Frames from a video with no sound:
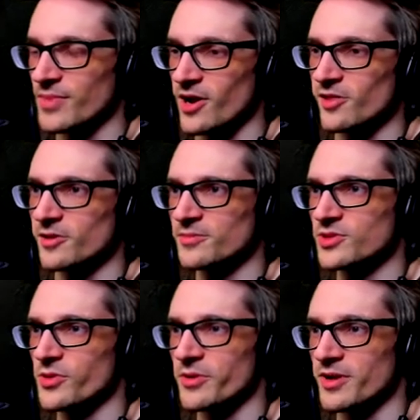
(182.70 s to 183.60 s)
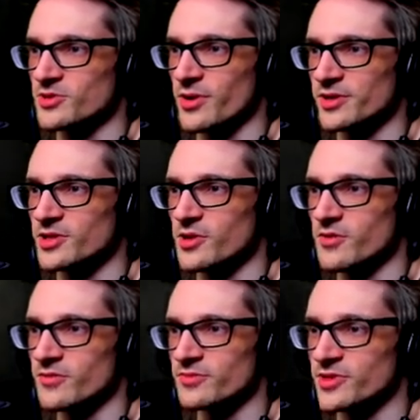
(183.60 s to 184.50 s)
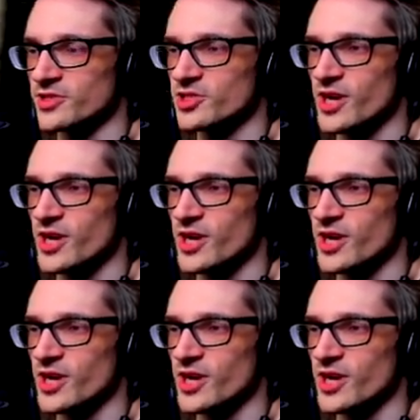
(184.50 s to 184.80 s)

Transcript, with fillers: bother doing what I was going to do of just